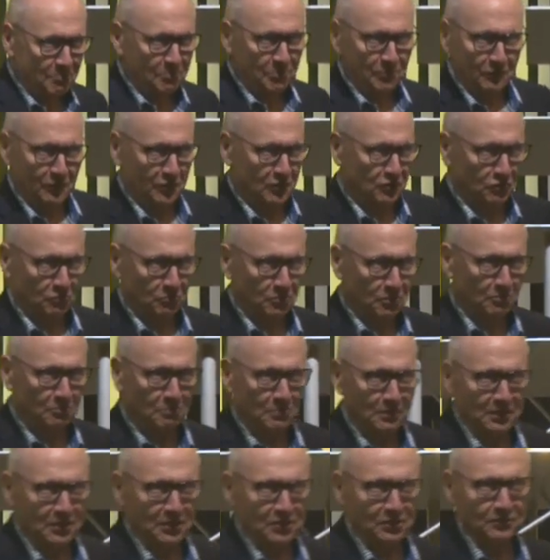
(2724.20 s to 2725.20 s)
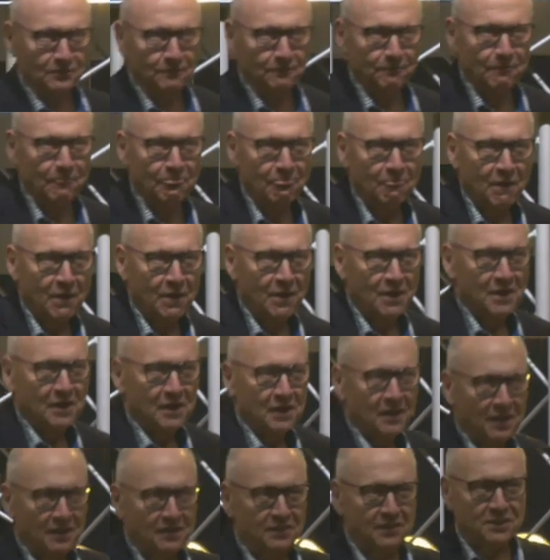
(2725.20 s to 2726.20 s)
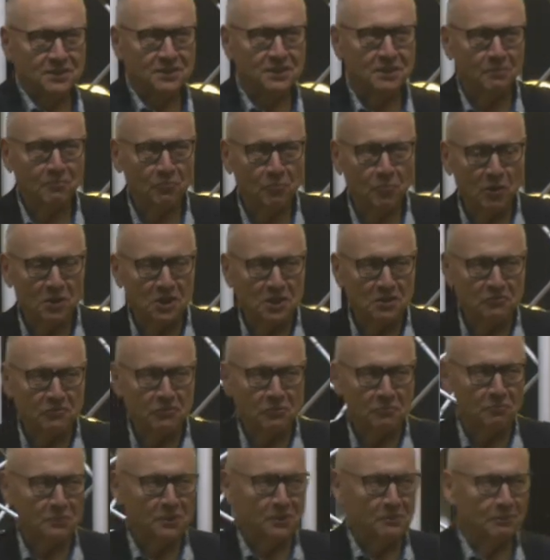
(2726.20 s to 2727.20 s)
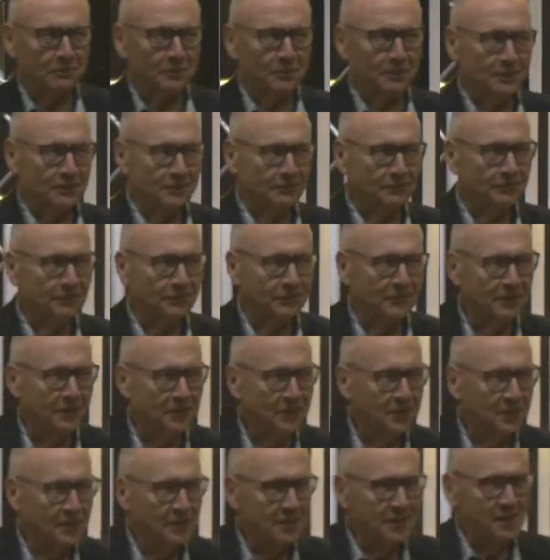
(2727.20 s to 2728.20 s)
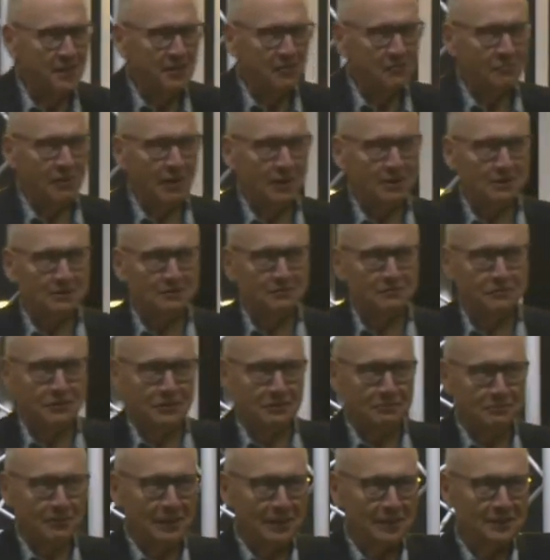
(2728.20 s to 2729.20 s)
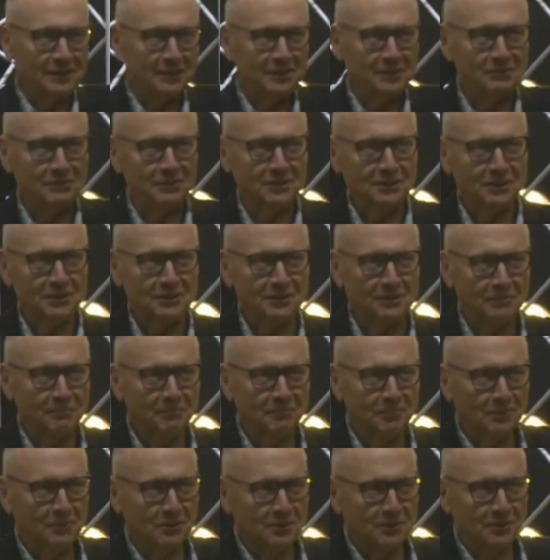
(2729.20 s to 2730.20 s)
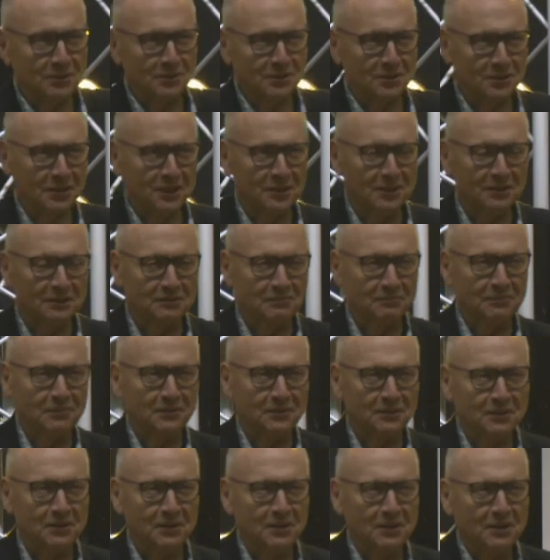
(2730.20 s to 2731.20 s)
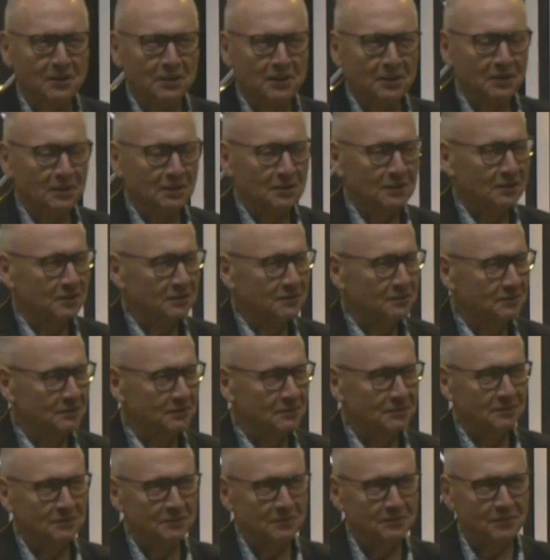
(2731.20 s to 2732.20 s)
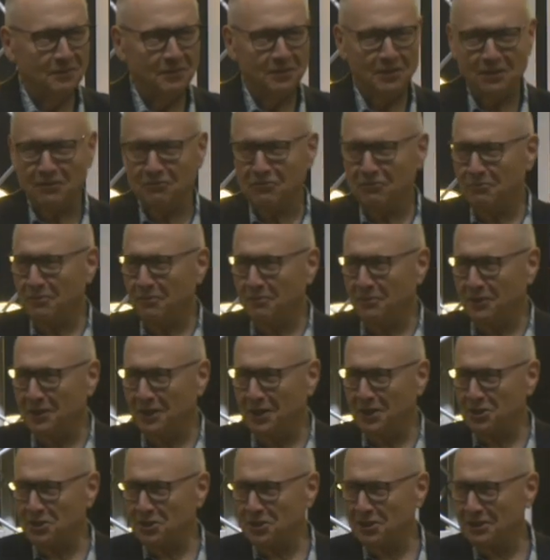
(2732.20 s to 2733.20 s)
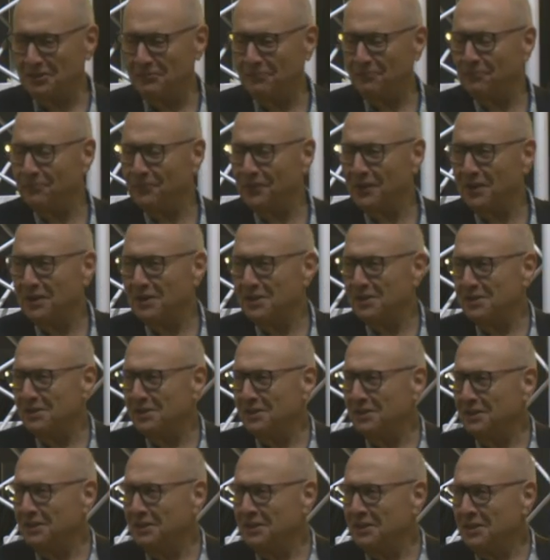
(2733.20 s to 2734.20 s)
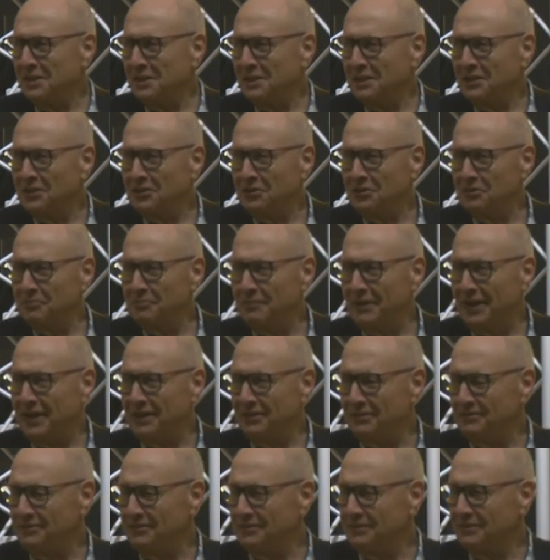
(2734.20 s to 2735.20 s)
privilege for me to be here. And there's some wonderful people here. Even my little friend back there with cooks a steak. I hear from him occasionally. Good man.